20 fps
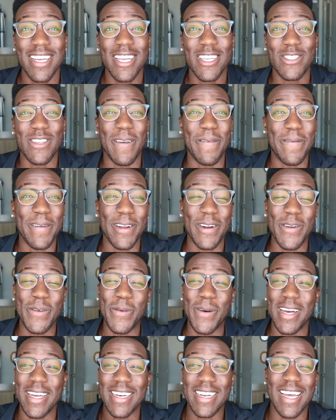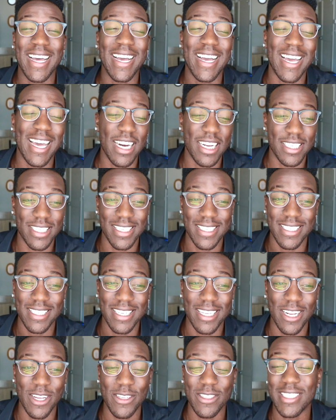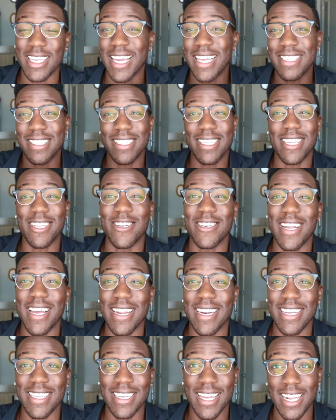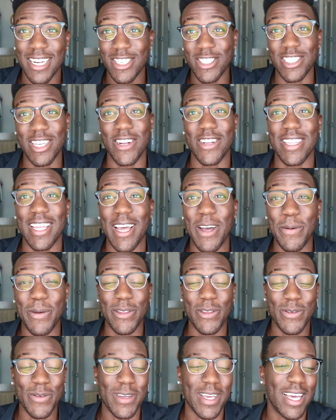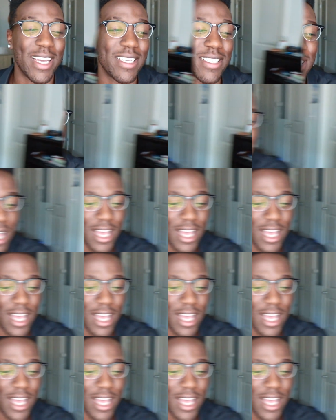So I figured why not kind of just take it to the internet and kind of share that with you guys.